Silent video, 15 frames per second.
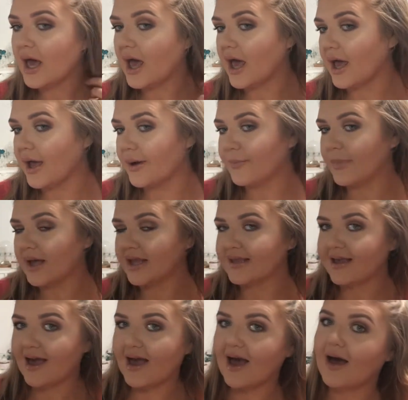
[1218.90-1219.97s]
And
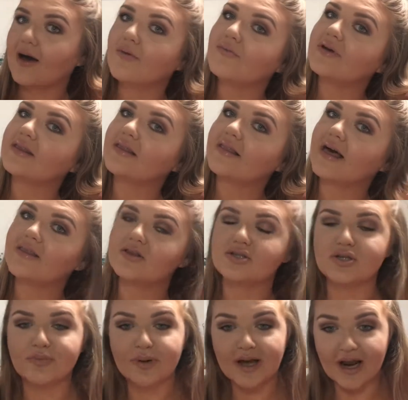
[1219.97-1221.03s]
yeah, I really like the
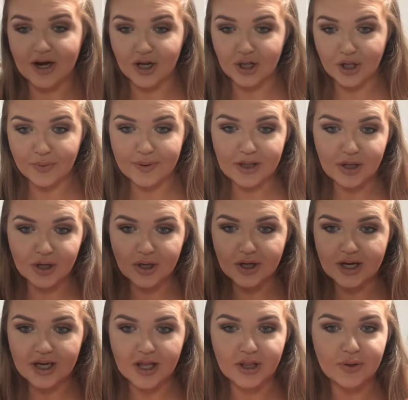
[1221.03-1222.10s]
super kind of glowy
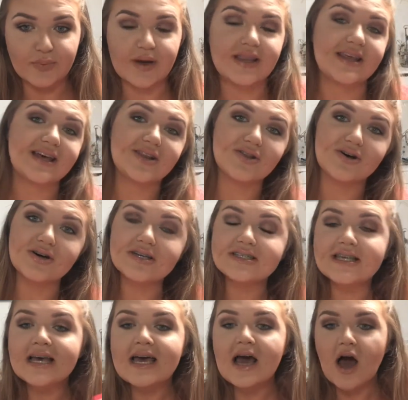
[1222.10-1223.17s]
look and the way that it
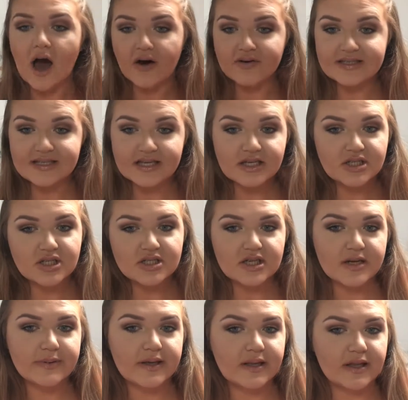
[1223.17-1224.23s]
looks. Obviously it's just
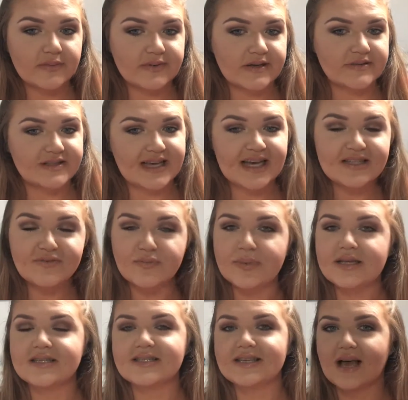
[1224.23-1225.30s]
going to be a little bit of a test for
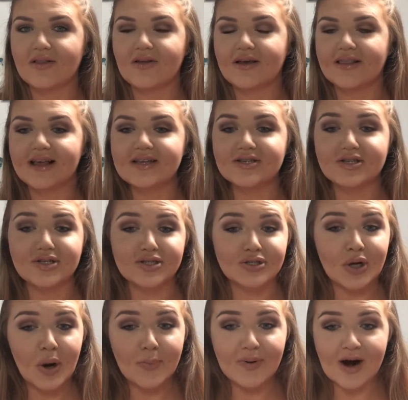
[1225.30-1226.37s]
me to see how long it lasts, because there's
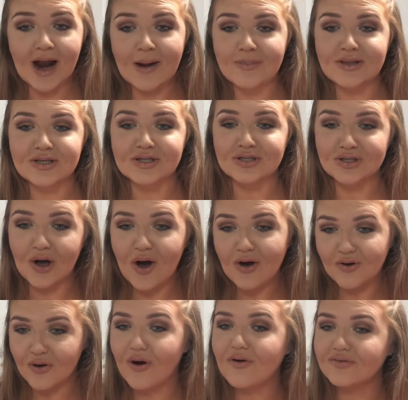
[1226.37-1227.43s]
no primer, there's not
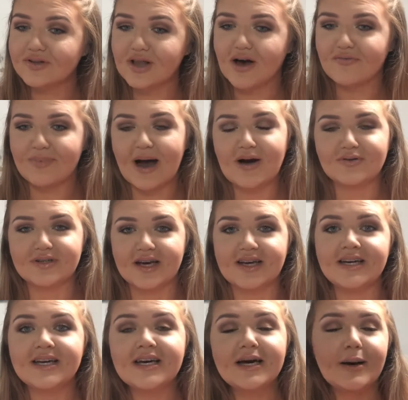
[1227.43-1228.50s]
an awful lot of powder,
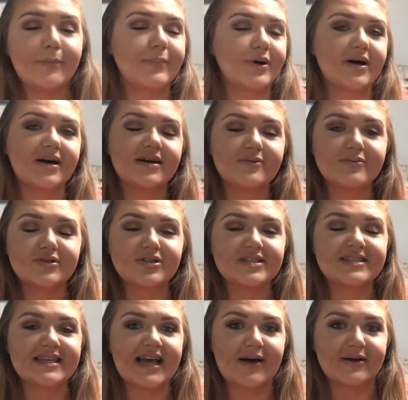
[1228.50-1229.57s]
but we'll
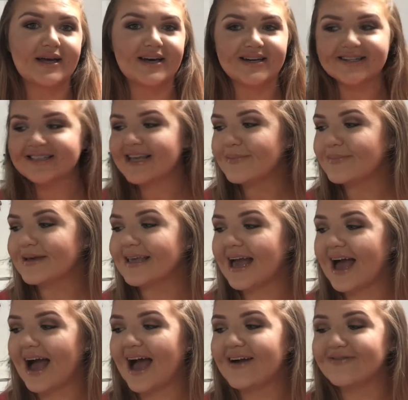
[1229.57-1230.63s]
just see how it goes. But
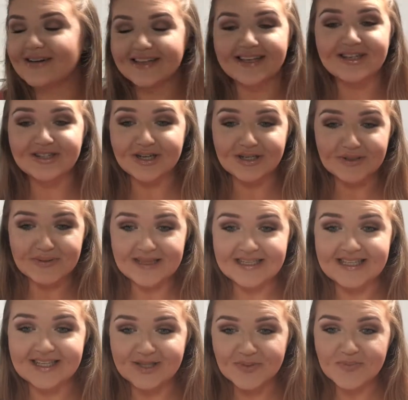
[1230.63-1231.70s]
yeah, I really enjoyed doing
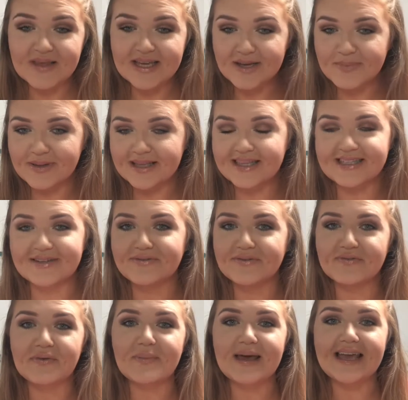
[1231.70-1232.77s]
this. It's something completely
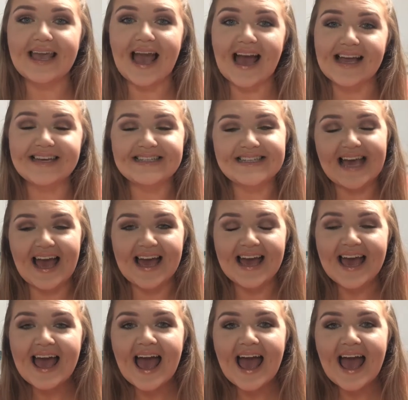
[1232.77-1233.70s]
different for me, and yeah,